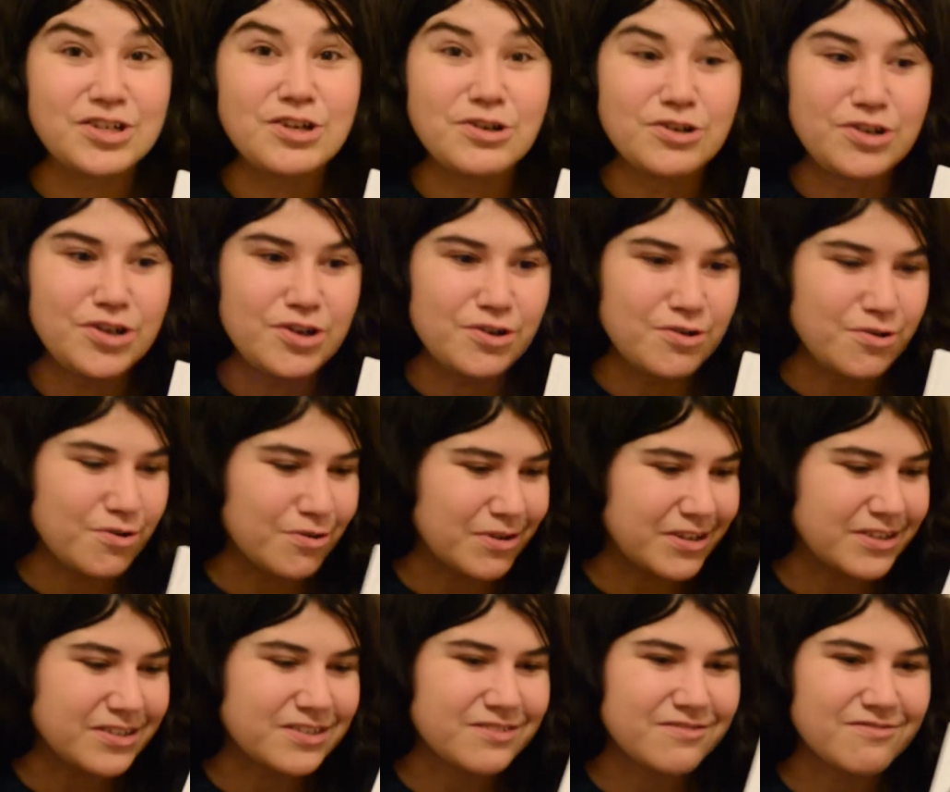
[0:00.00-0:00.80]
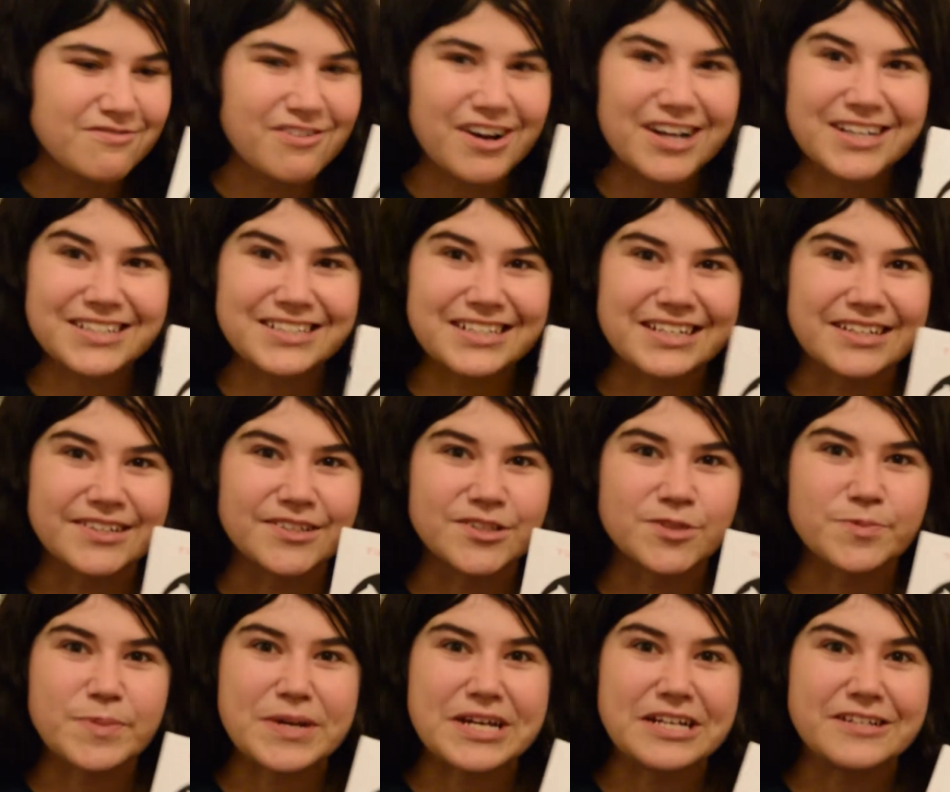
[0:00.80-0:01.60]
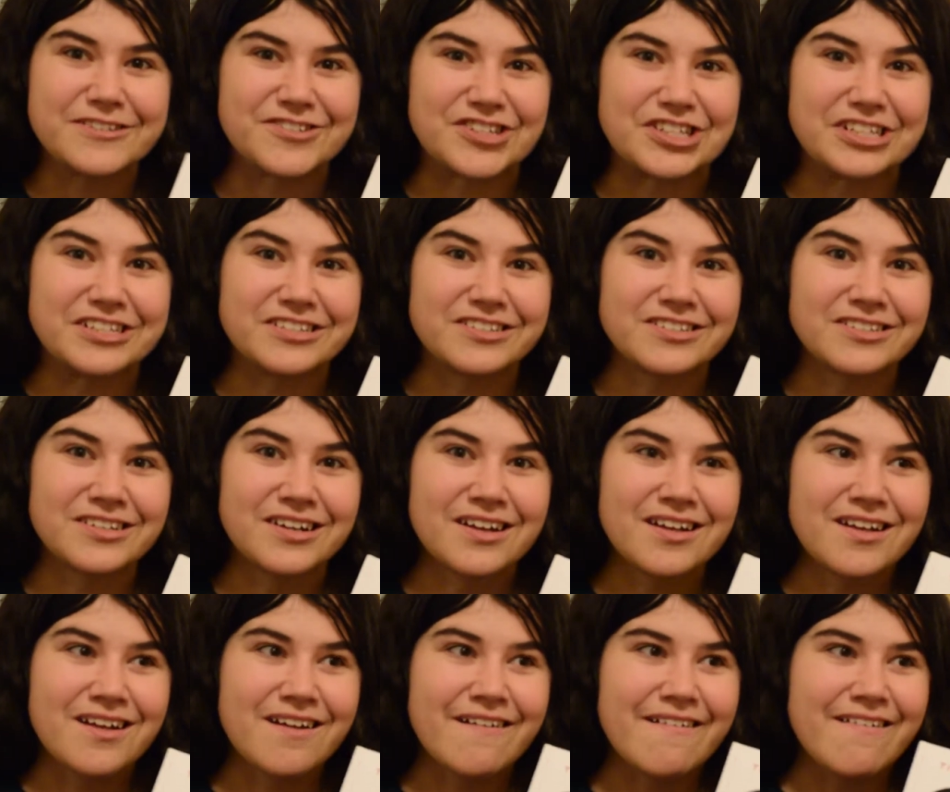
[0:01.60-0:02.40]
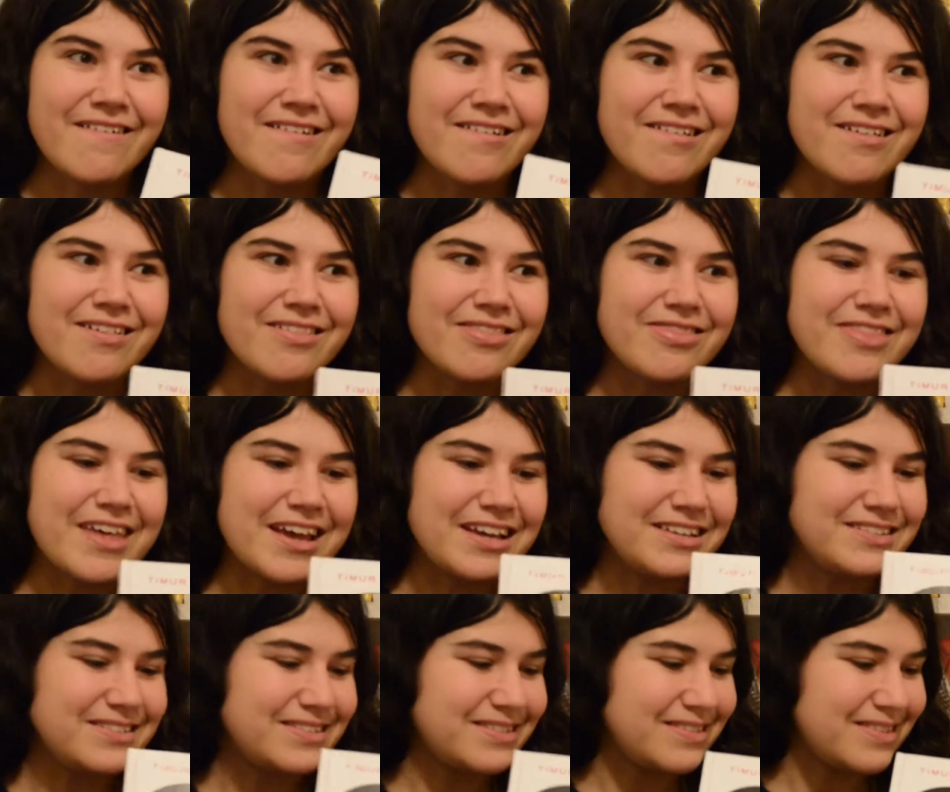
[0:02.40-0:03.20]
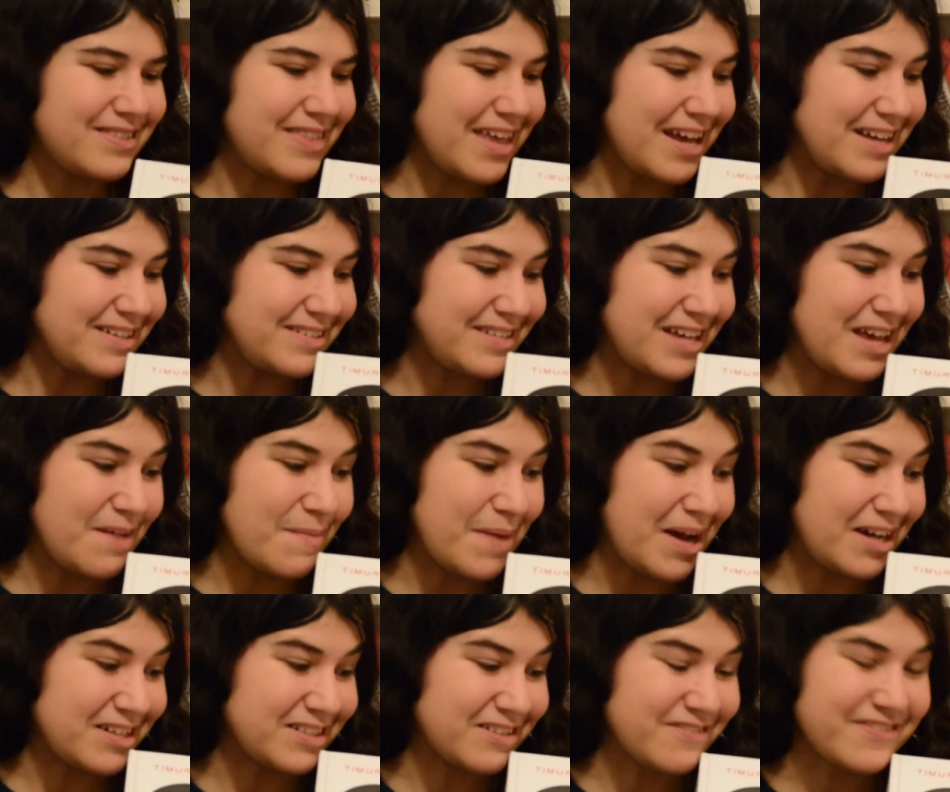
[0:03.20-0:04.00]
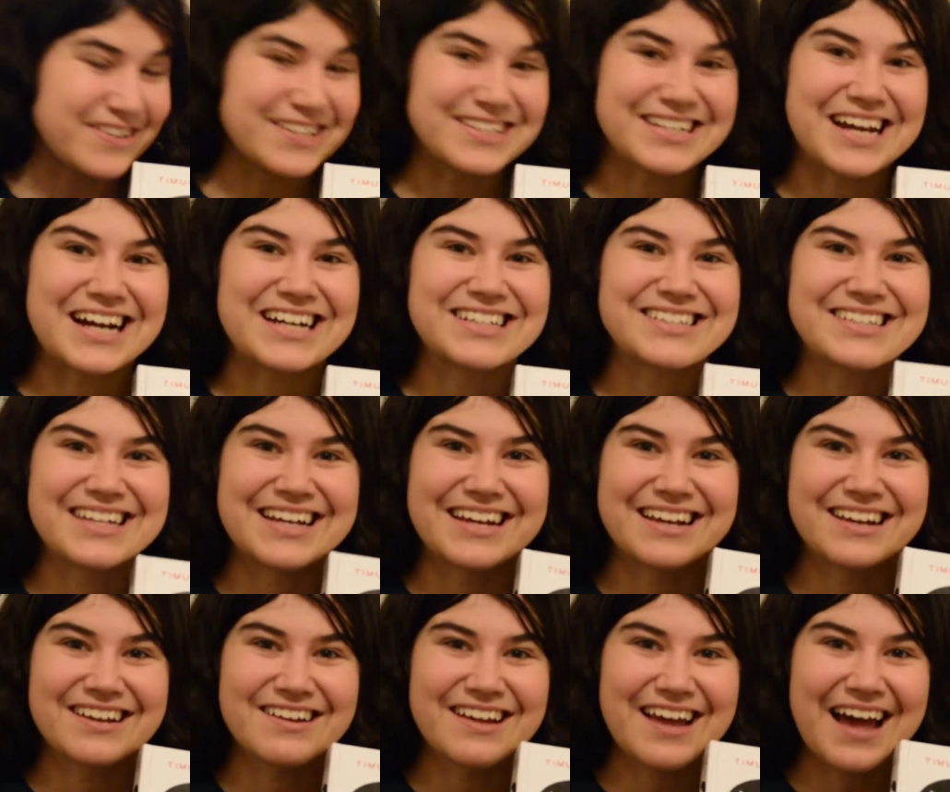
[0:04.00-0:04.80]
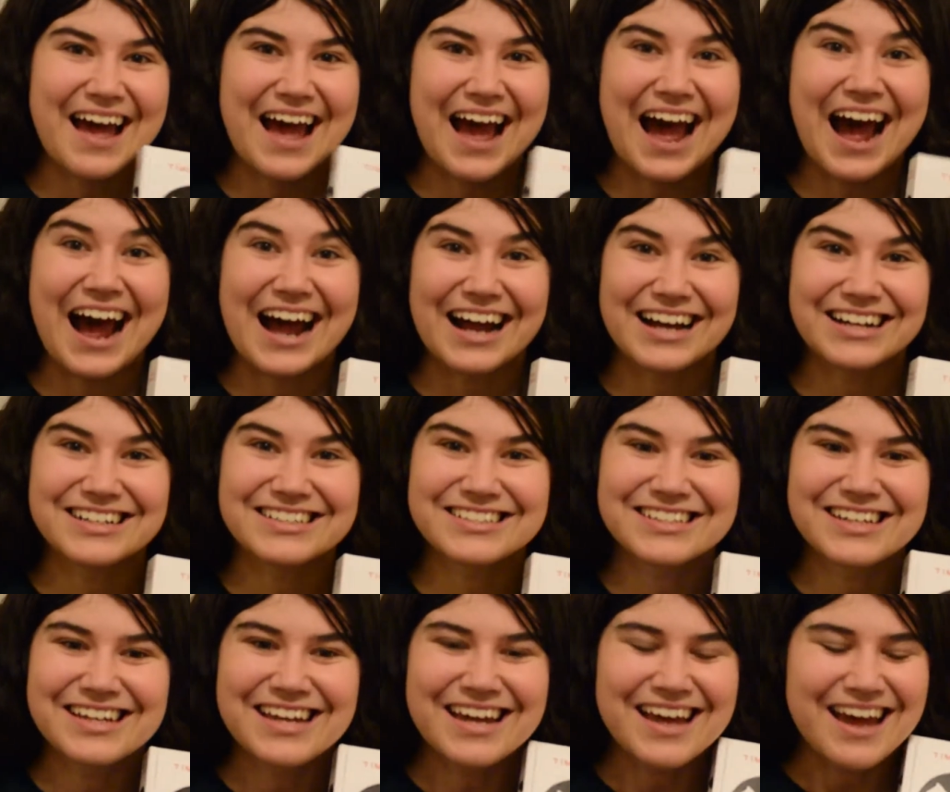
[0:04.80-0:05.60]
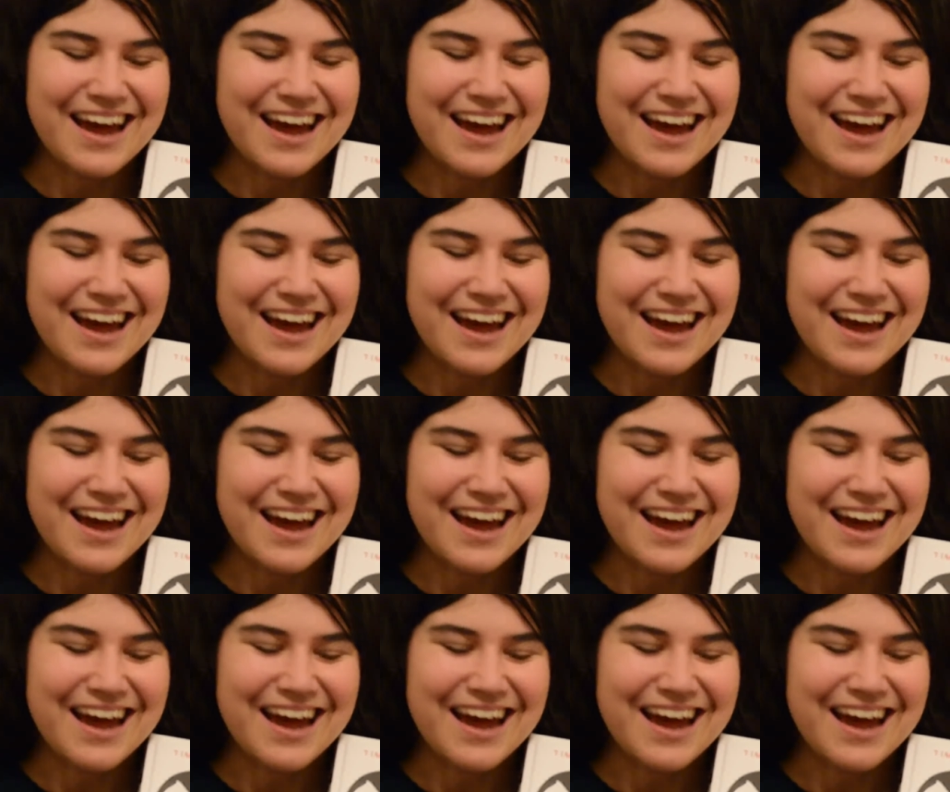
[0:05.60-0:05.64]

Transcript: do all his ranting speeches, they see him as a fantastic act.